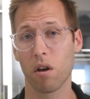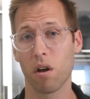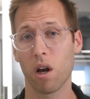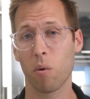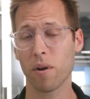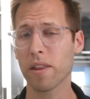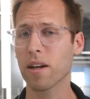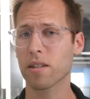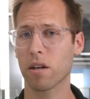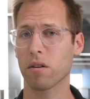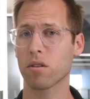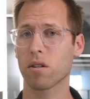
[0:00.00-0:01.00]
And what that
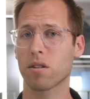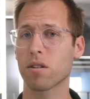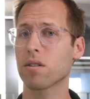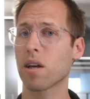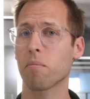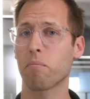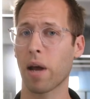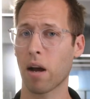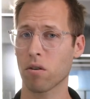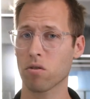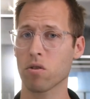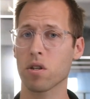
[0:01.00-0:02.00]
tells us is that
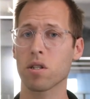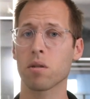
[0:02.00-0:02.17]
boundaries